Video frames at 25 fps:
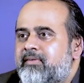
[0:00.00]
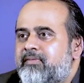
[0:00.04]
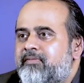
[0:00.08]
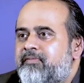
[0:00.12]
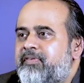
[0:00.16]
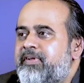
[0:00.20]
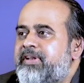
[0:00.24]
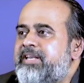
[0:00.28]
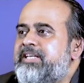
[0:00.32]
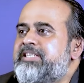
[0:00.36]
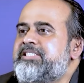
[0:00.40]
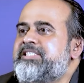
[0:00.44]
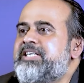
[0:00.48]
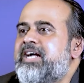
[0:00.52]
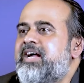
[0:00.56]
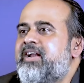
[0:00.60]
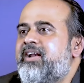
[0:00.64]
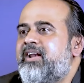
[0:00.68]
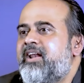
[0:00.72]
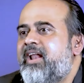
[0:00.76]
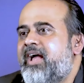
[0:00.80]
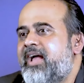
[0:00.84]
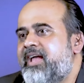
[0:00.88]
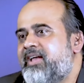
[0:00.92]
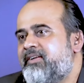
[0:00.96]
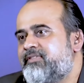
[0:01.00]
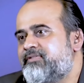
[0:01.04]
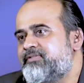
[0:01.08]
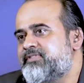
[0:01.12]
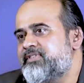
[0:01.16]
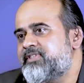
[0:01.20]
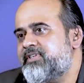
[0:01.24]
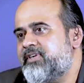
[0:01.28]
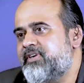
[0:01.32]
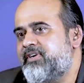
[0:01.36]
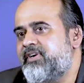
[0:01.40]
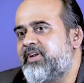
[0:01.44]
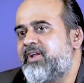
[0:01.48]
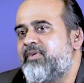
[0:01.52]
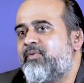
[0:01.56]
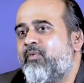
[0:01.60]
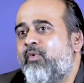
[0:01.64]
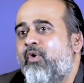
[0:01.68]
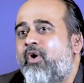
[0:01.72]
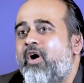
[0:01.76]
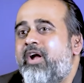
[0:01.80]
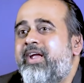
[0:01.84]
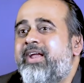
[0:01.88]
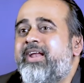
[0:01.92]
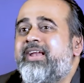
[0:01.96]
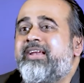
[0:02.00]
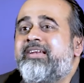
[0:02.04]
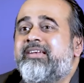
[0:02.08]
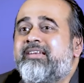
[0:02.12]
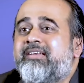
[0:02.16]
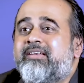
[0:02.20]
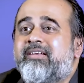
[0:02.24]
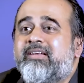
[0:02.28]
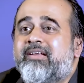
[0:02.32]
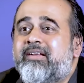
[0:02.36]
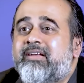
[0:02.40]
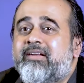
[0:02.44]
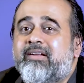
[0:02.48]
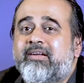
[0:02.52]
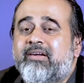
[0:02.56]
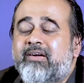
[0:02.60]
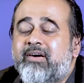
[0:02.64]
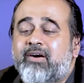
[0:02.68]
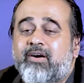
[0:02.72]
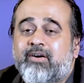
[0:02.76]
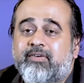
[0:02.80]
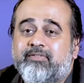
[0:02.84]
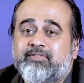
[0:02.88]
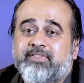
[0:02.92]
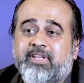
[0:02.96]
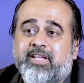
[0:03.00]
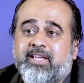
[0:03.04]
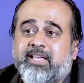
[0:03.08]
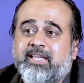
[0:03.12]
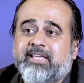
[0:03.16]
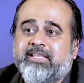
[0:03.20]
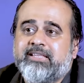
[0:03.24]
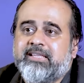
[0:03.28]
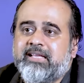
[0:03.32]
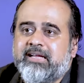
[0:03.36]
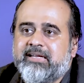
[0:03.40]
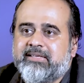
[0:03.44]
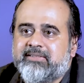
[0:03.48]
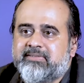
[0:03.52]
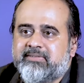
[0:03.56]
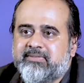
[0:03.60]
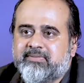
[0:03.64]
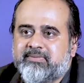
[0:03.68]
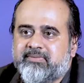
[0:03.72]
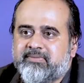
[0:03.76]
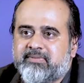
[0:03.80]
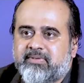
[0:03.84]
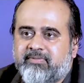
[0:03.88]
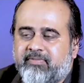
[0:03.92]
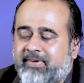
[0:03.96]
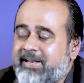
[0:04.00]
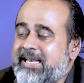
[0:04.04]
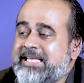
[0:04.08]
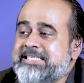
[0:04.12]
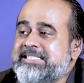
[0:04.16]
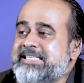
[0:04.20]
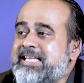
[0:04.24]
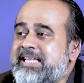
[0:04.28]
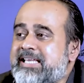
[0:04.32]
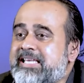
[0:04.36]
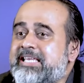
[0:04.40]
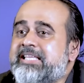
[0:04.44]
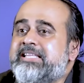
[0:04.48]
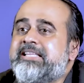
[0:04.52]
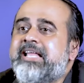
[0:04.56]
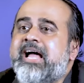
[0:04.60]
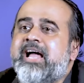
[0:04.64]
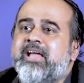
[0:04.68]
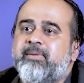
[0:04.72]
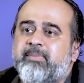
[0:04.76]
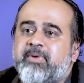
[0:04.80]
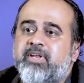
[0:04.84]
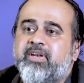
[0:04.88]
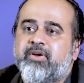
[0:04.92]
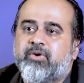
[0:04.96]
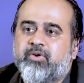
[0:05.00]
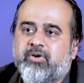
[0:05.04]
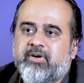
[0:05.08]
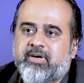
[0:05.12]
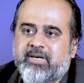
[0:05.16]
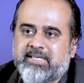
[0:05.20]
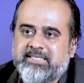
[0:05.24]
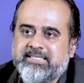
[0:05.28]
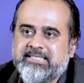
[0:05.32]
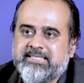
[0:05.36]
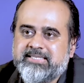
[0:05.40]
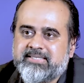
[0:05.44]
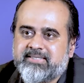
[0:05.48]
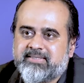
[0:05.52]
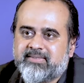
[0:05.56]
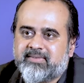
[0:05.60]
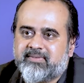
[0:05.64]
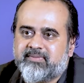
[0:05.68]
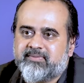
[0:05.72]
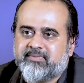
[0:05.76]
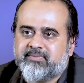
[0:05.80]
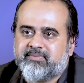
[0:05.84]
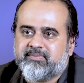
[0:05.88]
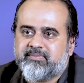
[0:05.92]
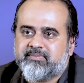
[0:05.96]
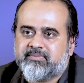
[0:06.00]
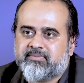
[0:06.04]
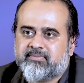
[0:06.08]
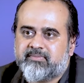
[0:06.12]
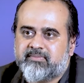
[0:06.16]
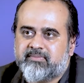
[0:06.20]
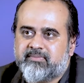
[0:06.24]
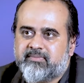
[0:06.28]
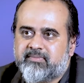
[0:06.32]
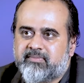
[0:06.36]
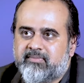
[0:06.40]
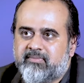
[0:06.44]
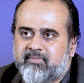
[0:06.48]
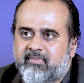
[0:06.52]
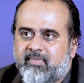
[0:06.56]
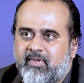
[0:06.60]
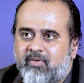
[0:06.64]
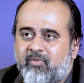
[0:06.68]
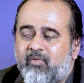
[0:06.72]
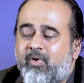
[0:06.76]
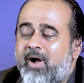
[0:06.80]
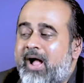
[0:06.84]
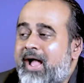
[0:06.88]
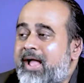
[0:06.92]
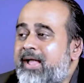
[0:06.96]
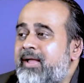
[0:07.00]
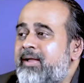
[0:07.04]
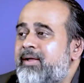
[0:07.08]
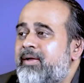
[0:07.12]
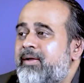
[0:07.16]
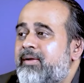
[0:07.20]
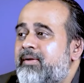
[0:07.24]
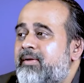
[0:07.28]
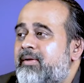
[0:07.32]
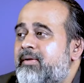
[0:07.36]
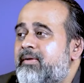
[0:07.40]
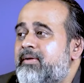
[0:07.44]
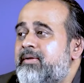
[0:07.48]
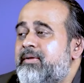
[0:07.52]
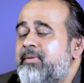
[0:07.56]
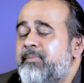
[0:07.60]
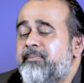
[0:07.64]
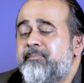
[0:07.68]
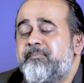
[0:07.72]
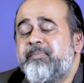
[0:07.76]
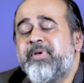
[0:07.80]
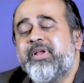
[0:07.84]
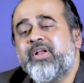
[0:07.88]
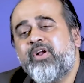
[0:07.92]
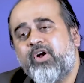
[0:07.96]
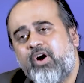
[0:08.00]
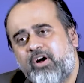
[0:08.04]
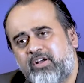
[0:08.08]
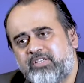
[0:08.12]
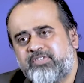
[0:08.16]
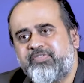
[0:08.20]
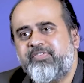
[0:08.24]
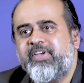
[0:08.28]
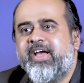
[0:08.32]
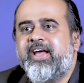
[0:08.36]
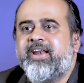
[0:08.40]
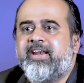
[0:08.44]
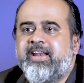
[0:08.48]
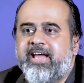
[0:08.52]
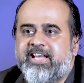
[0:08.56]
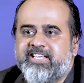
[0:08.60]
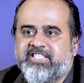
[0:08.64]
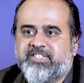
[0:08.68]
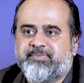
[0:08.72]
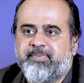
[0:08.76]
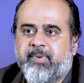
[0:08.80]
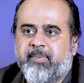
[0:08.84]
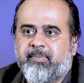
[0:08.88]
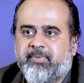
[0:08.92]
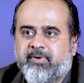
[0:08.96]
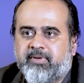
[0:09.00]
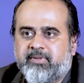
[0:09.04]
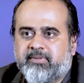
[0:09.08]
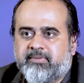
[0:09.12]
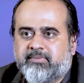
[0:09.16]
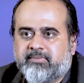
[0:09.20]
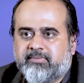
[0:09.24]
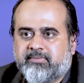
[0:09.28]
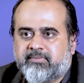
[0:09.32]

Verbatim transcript: finish our lives devoid of the Gita. When I say Gita, I mean goodness. Why? Because we are nice people.